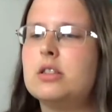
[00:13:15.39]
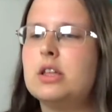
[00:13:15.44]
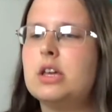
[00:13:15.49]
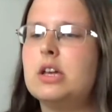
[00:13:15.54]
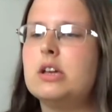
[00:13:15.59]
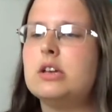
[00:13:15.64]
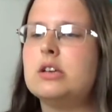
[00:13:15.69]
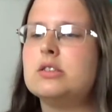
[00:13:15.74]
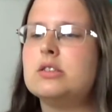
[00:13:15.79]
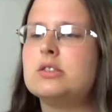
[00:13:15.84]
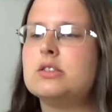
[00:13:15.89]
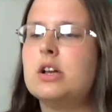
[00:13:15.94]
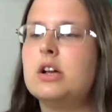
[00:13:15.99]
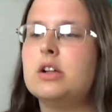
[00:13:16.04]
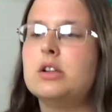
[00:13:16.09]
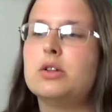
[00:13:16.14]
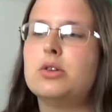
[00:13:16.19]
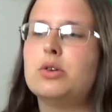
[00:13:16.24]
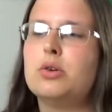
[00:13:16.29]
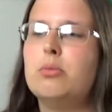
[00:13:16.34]
things
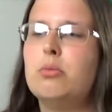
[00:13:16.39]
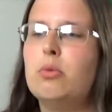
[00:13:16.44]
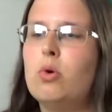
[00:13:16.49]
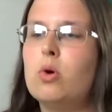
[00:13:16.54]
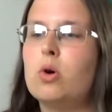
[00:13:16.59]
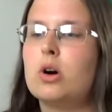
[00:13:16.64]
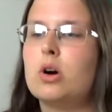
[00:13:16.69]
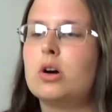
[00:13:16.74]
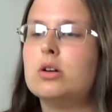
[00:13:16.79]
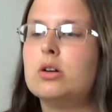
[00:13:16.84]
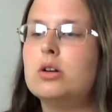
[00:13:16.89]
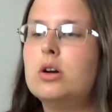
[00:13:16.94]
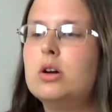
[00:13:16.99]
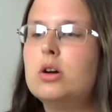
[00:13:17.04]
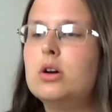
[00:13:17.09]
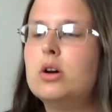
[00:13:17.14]
a little more